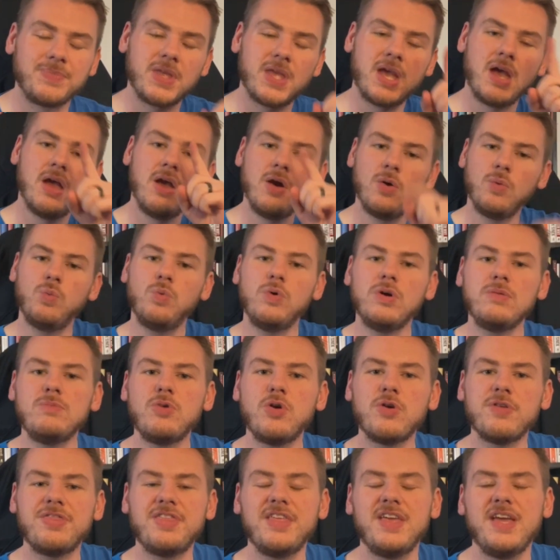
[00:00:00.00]
one more
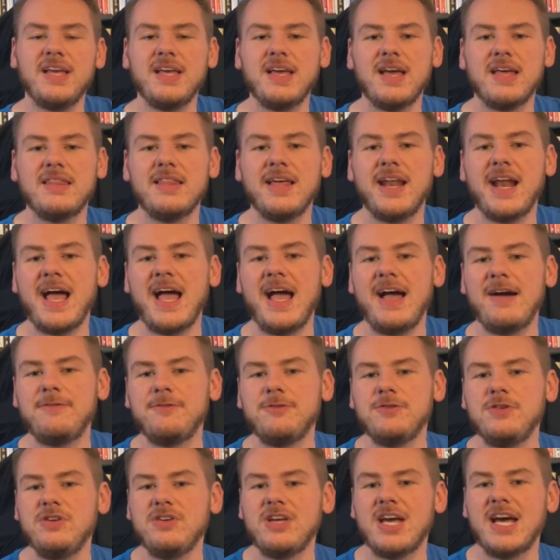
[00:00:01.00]
thing that I have for you
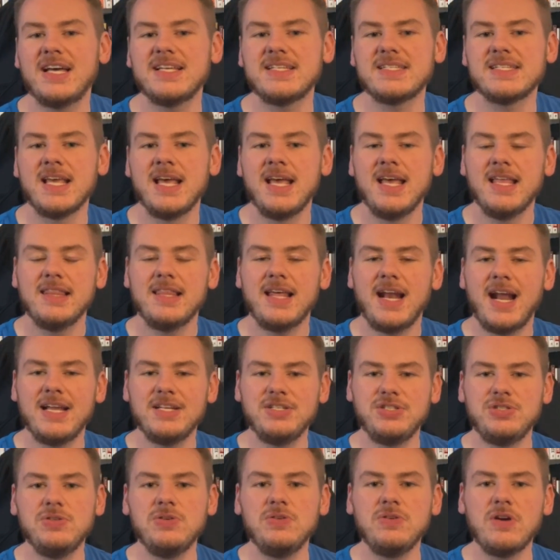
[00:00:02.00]
guys, that I do
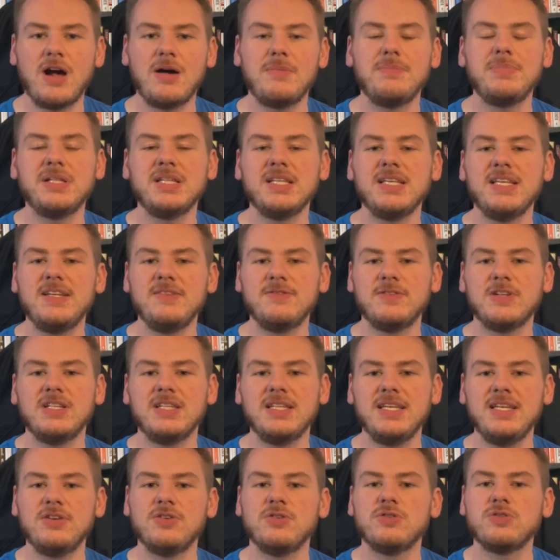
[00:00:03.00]
not believe
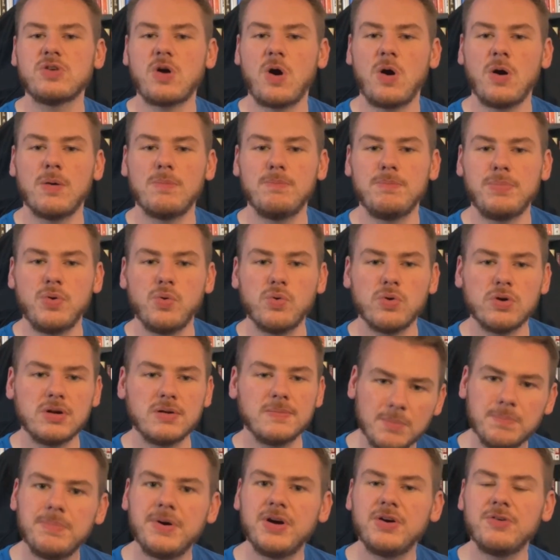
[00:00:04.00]
leaders are born,
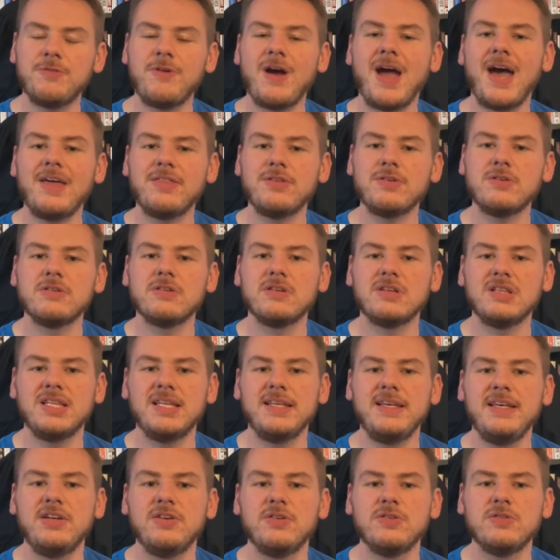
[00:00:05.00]
rather
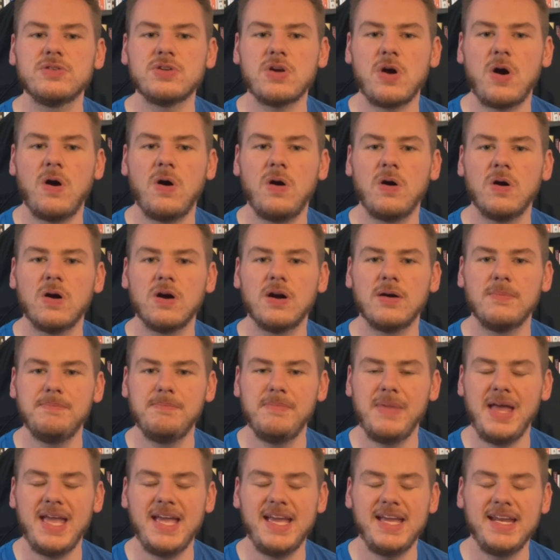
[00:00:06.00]
leaders are
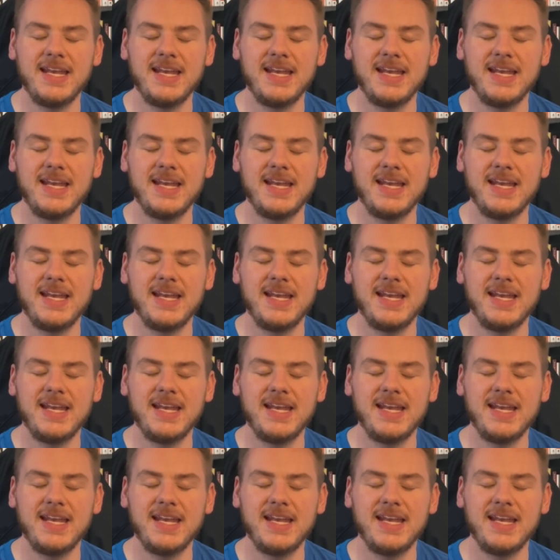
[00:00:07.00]
made.